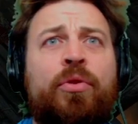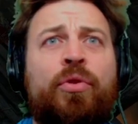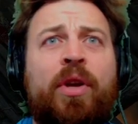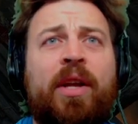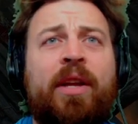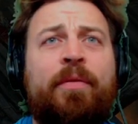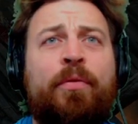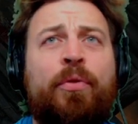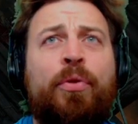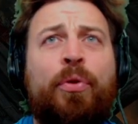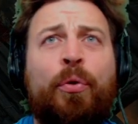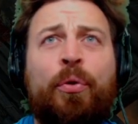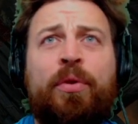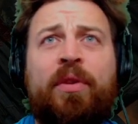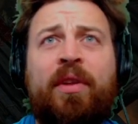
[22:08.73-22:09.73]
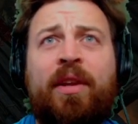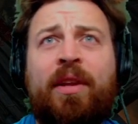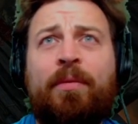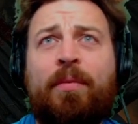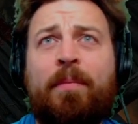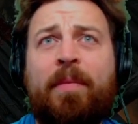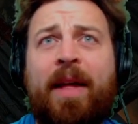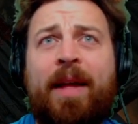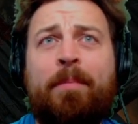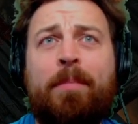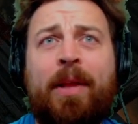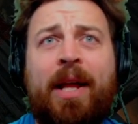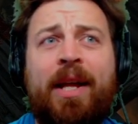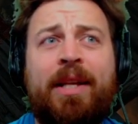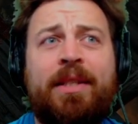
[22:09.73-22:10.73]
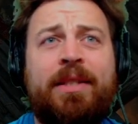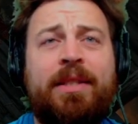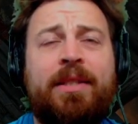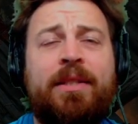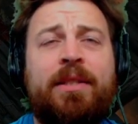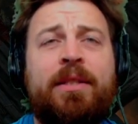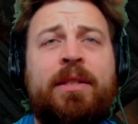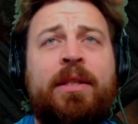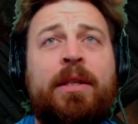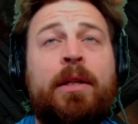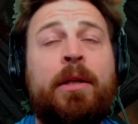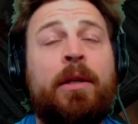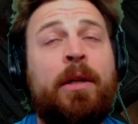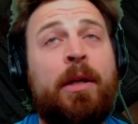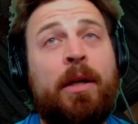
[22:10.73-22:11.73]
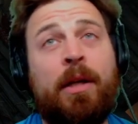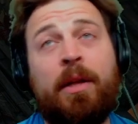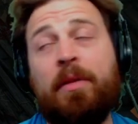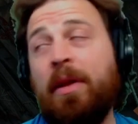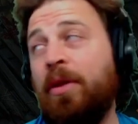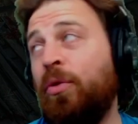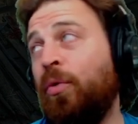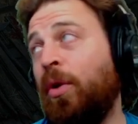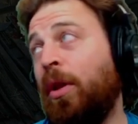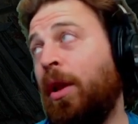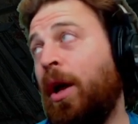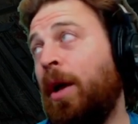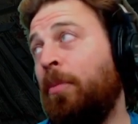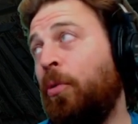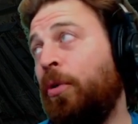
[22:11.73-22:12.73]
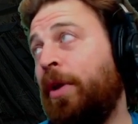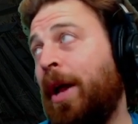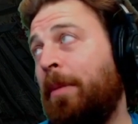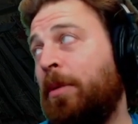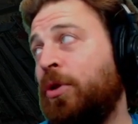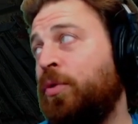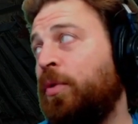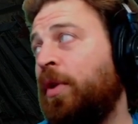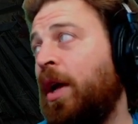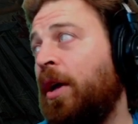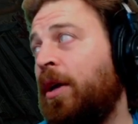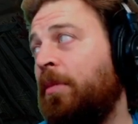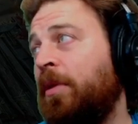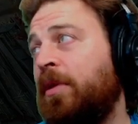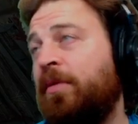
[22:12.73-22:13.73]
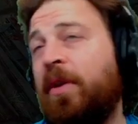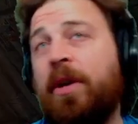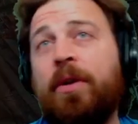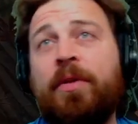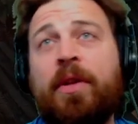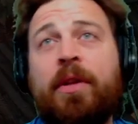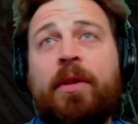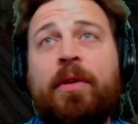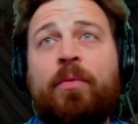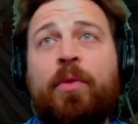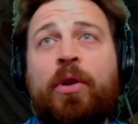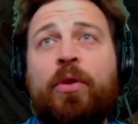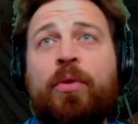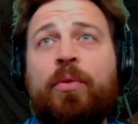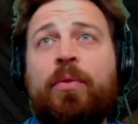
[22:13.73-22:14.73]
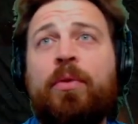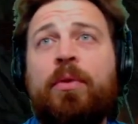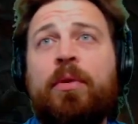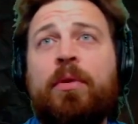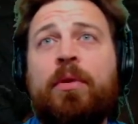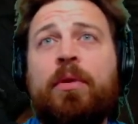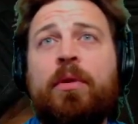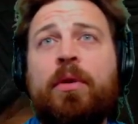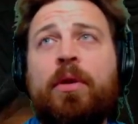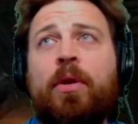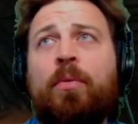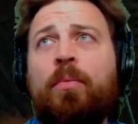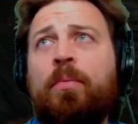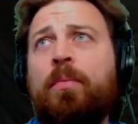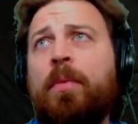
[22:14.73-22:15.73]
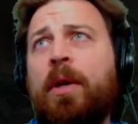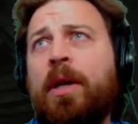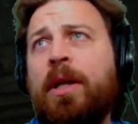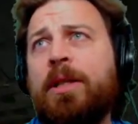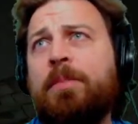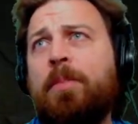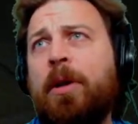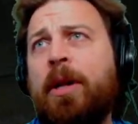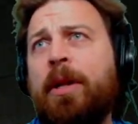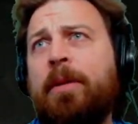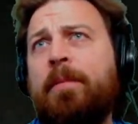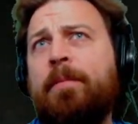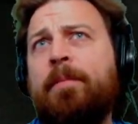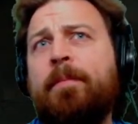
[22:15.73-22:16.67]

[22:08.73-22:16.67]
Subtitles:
You got hit for 13 from that blast? They do a lot more damage with Alchemist Fire than we do. Oh, got spotted.